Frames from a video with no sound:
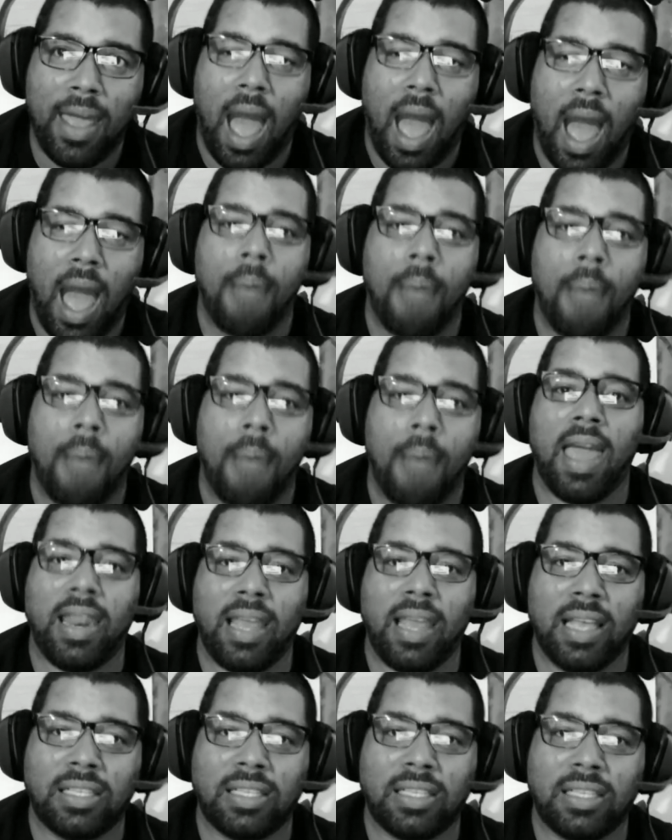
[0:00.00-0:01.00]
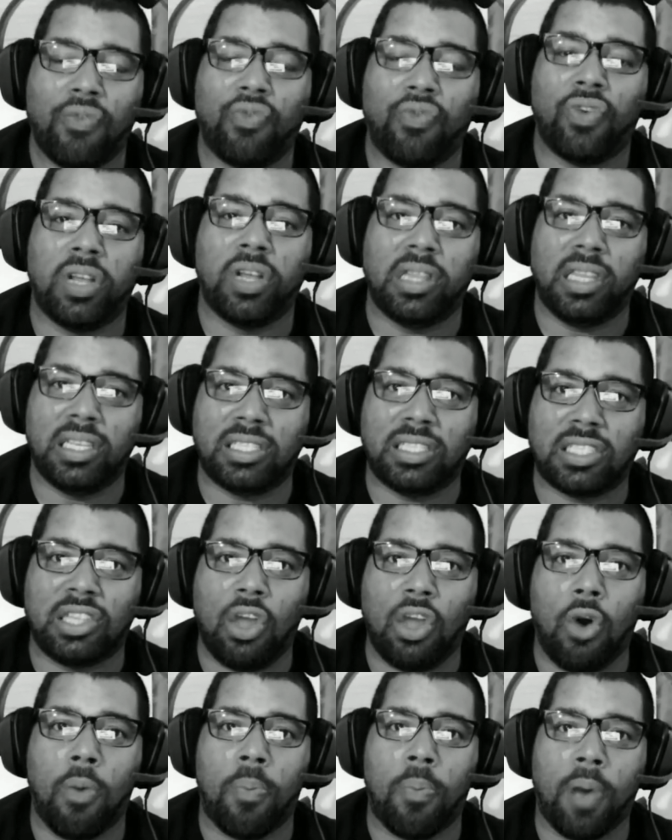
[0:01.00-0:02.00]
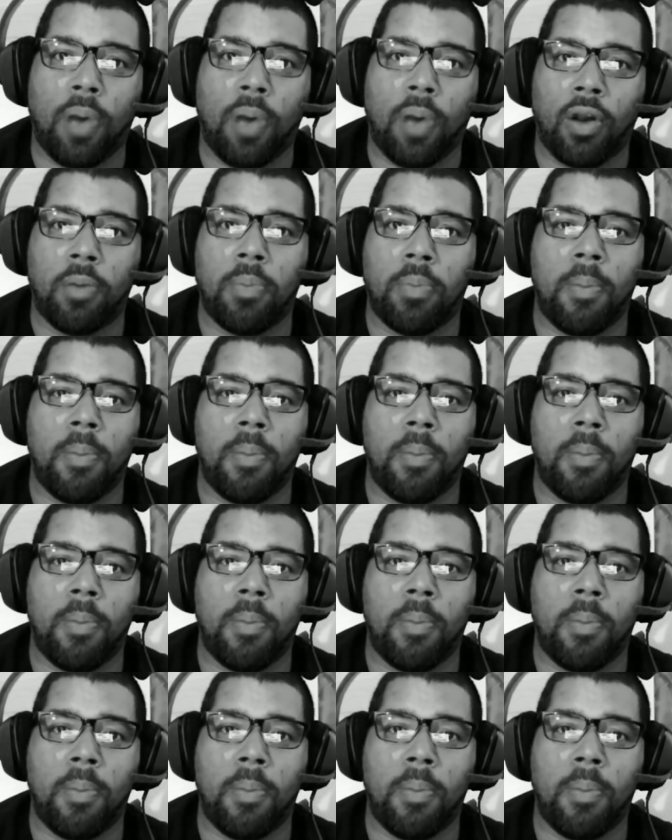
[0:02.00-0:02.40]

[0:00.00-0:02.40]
I mean, and it's a really slow burn,